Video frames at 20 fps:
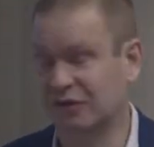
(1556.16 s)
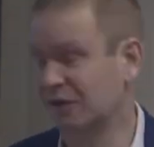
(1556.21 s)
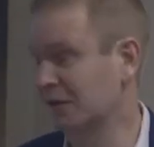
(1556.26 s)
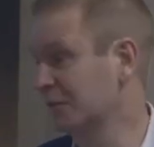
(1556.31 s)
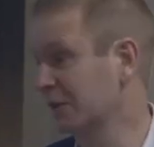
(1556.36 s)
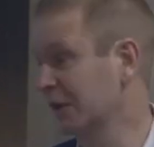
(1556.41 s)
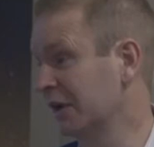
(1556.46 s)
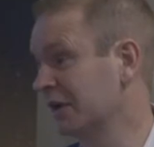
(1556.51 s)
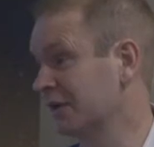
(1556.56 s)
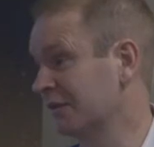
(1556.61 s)
It's a
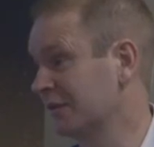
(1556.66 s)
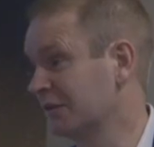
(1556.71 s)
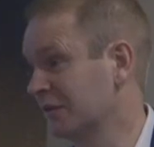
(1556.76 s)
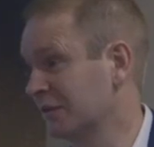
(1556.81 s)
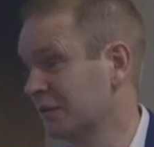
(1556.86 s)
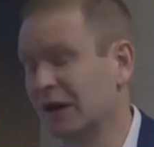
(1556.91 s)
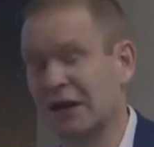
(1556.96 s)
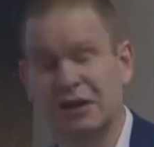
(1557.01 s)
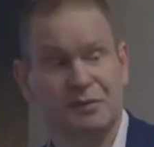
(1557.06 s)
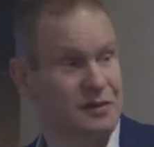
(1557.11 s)
completely different
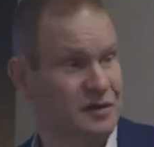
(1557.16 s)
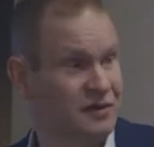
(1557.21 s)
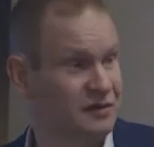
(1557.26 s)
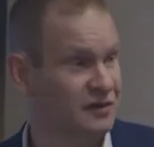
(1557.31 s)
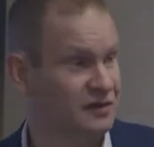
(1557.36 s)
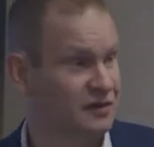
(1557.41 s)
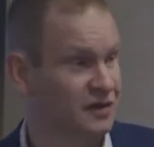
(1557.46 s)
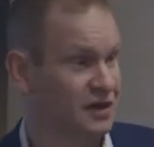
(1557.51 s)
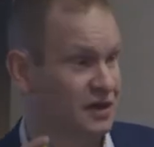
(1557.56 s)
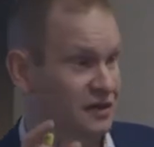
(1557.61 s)
domain because
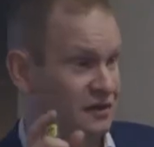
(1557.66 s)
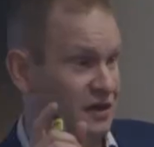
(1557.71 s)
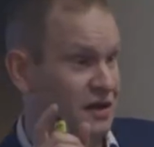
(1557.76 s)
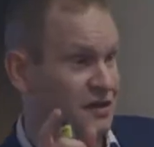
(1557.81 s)
it's